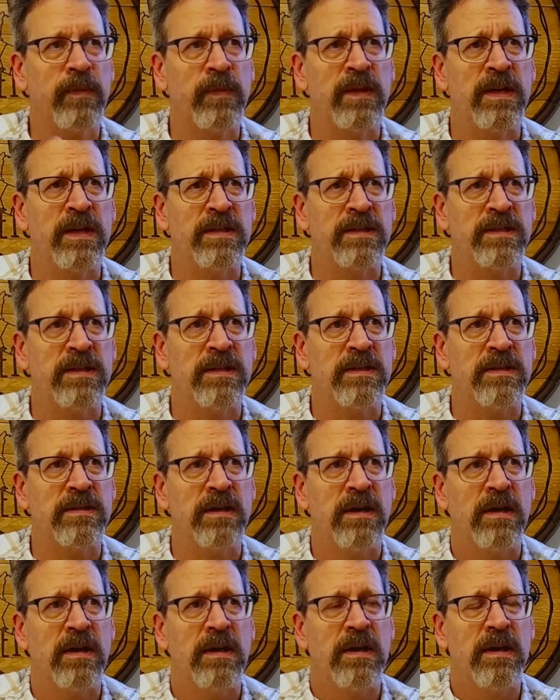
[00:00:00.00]
This is
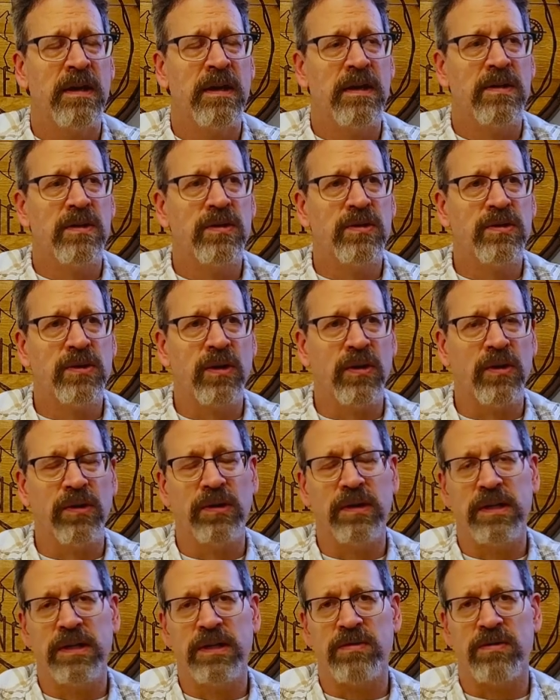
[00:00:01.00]

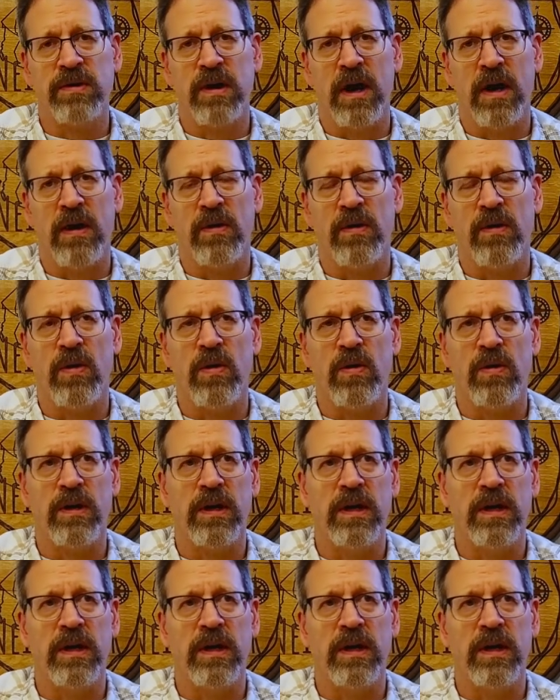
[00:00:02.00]
certainly drier oak.